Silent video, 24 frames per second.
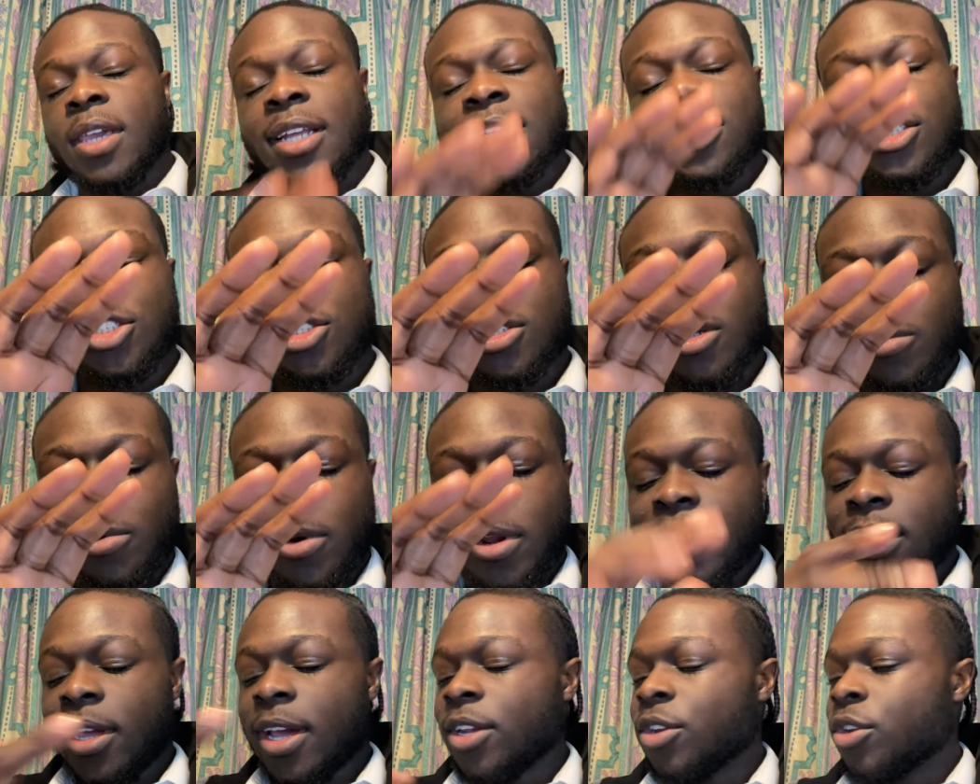Yeah, just stop
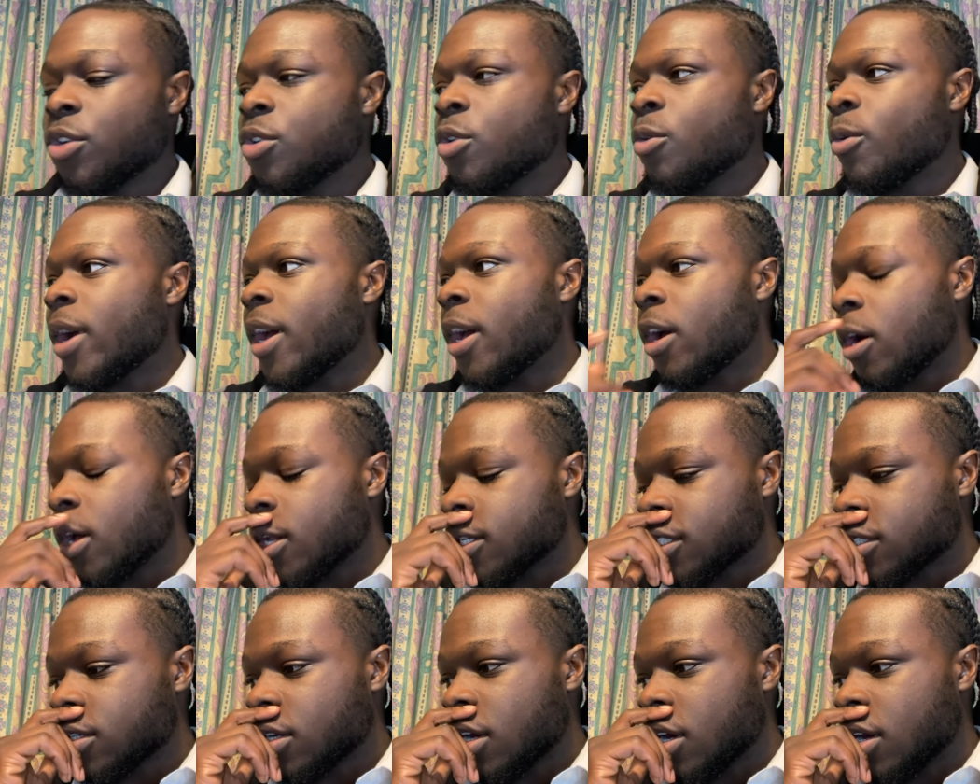right there. I don't know why I
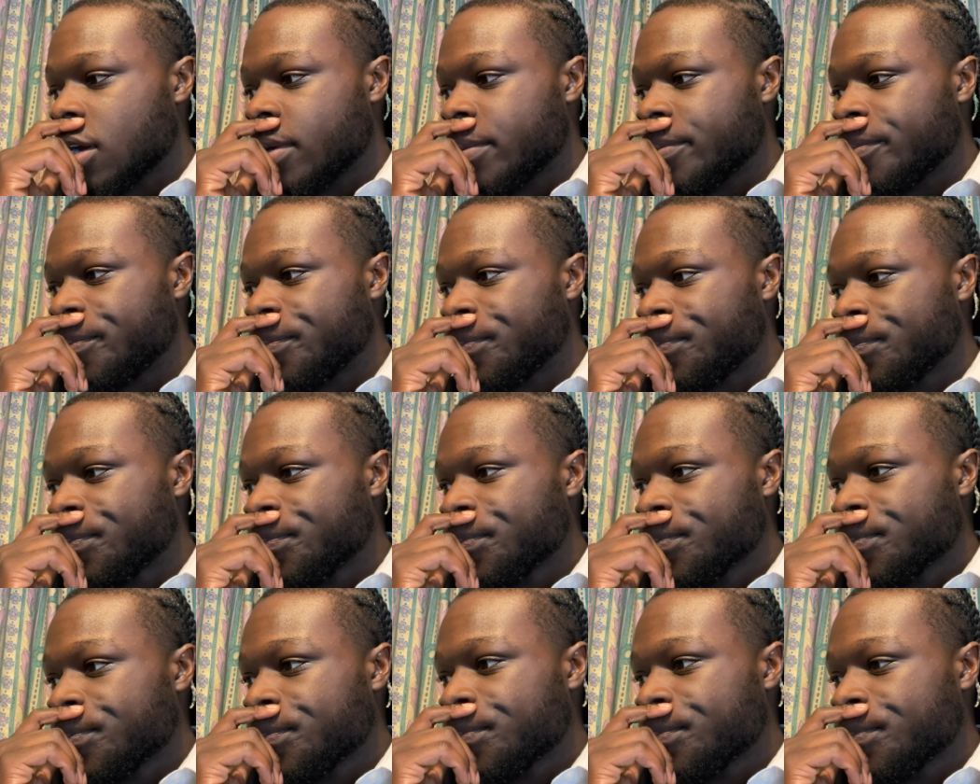asked.
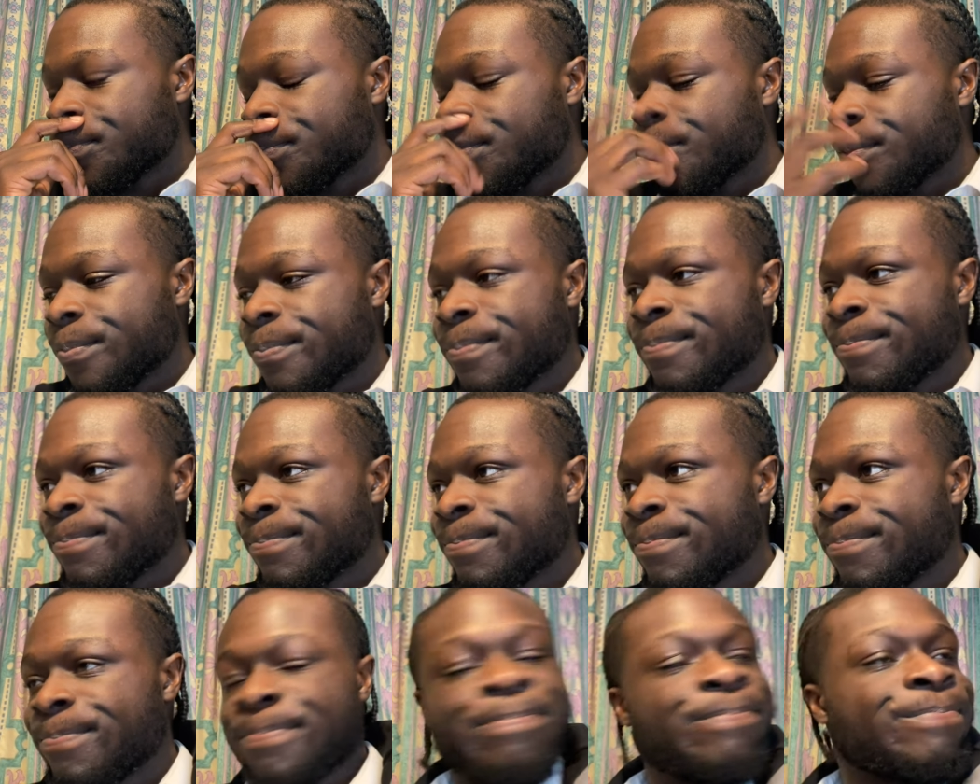
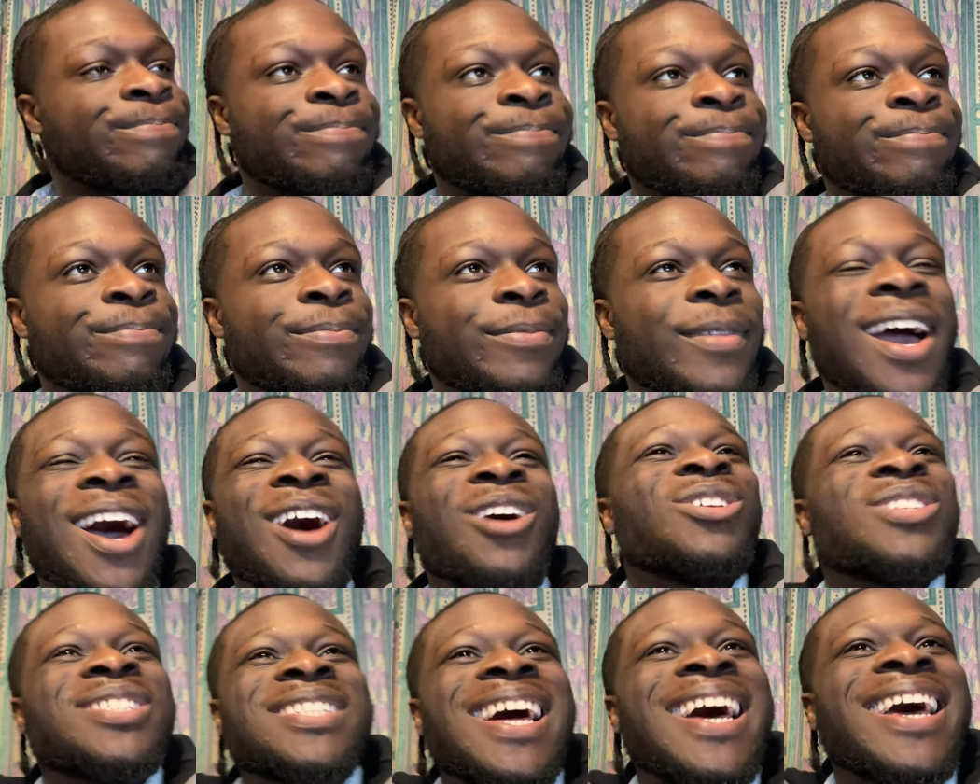How
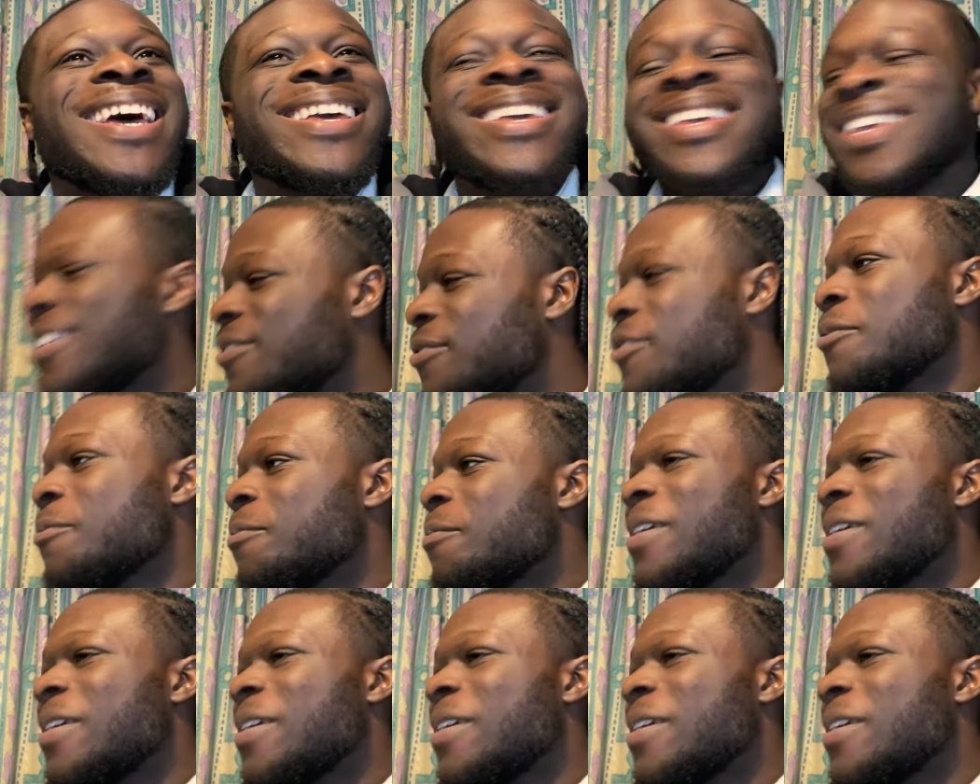does that even